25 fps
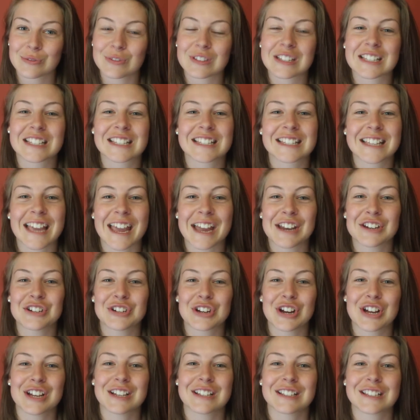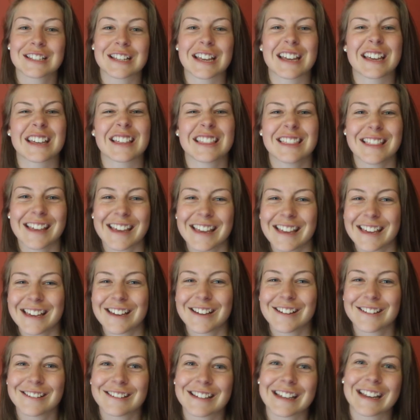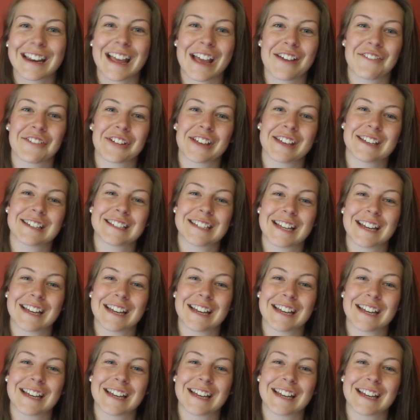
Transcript: This is Kendra saying thank you and have a good